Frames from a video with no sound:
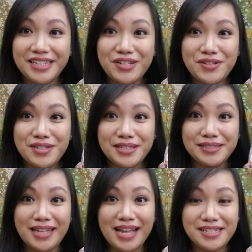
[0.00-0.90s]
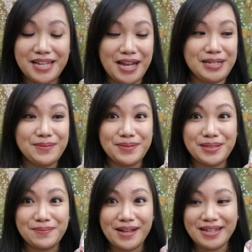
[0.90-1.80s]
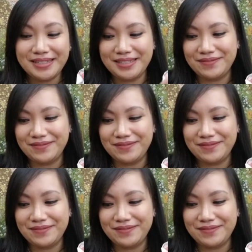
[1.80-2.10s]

Here's the last item in the box.